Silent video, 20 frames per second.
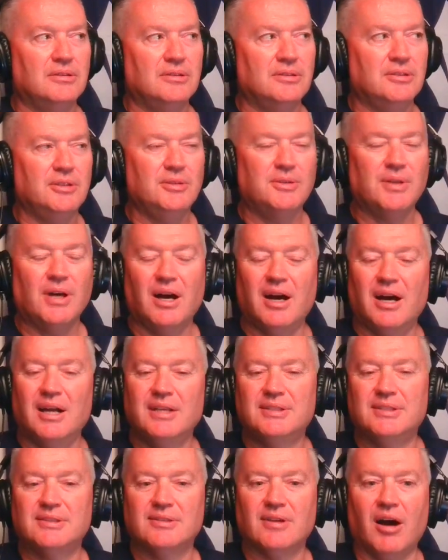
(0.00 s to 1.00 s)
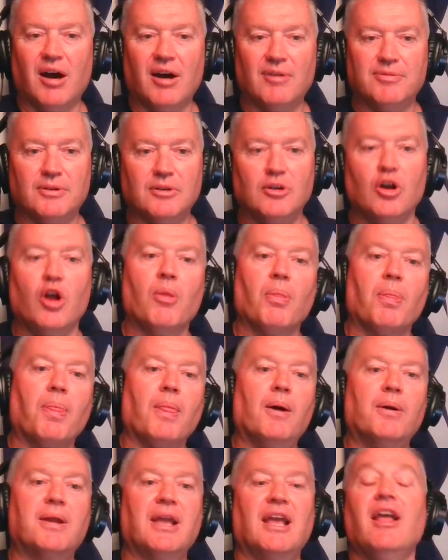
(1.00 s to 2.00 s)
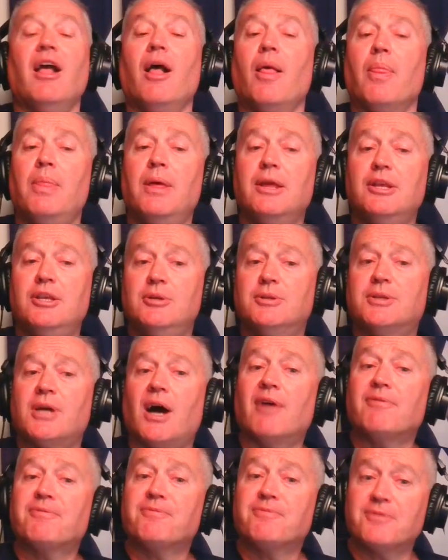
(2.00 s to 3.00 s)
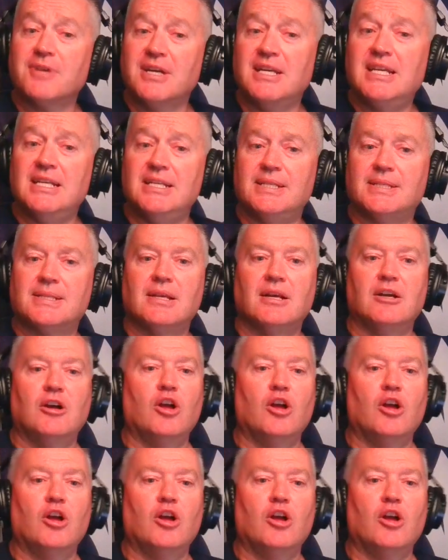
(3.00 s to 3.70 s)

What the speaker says: Utah Ice is awful. Okay, the Utah Freeze.